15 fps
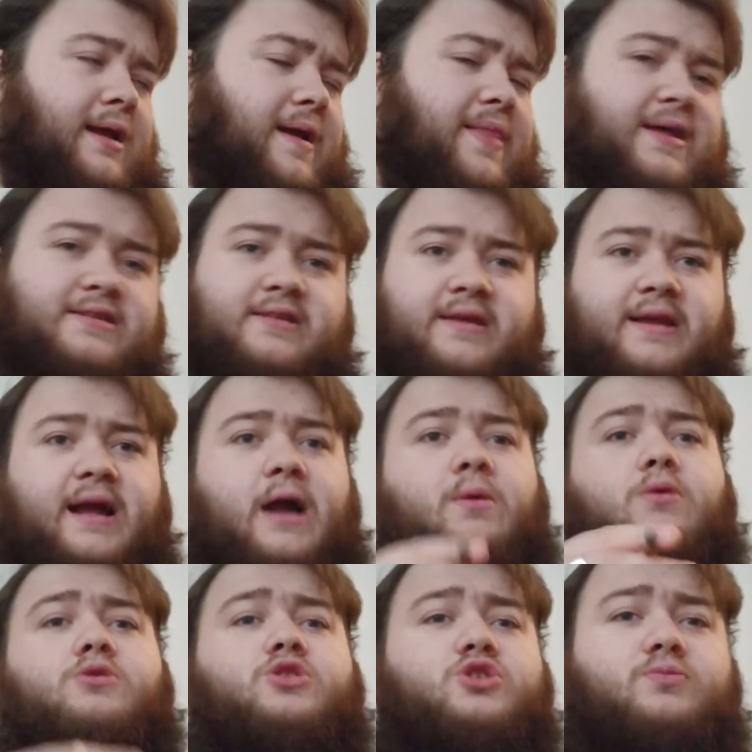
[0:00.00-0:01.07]
And that's the thing, I
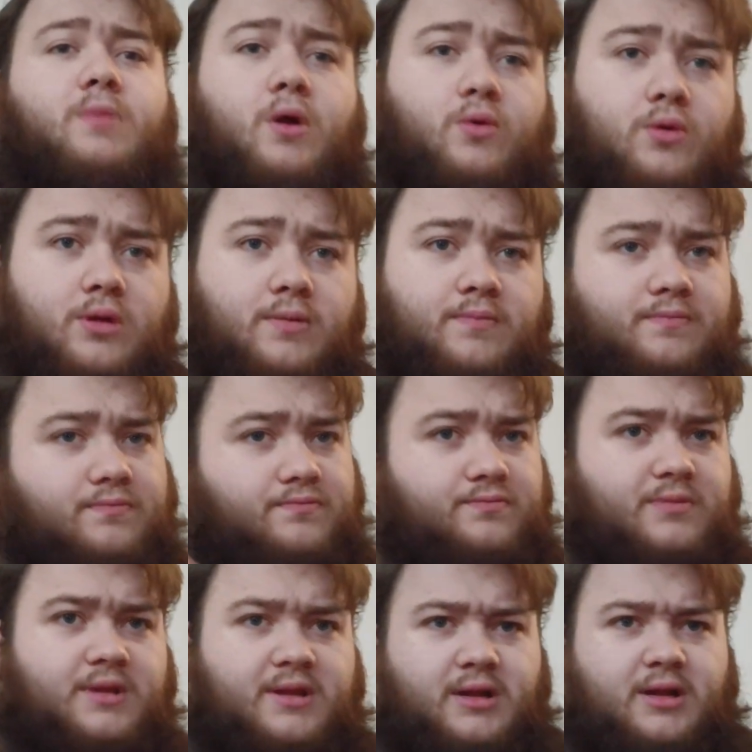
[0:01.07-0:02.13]
won't smoke
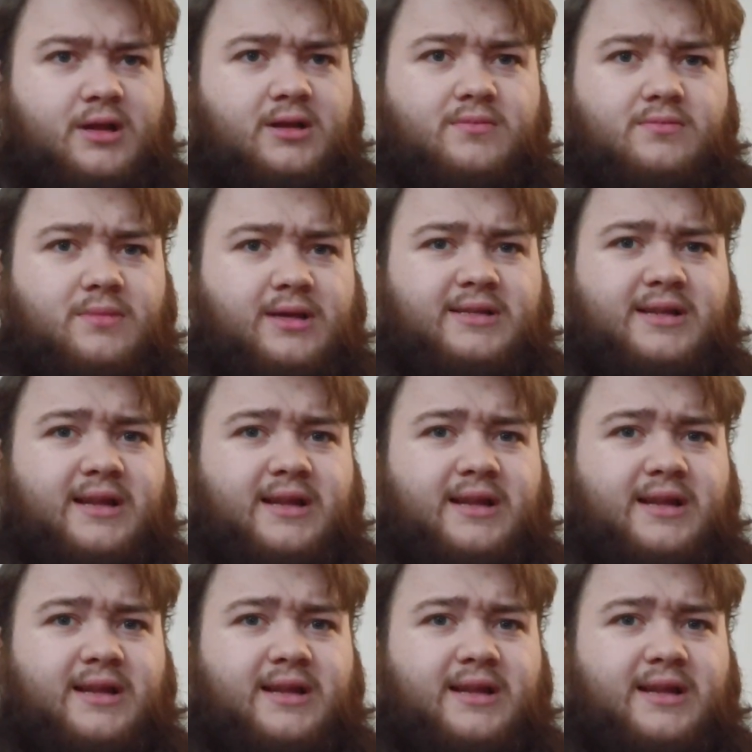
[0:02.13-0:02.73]
a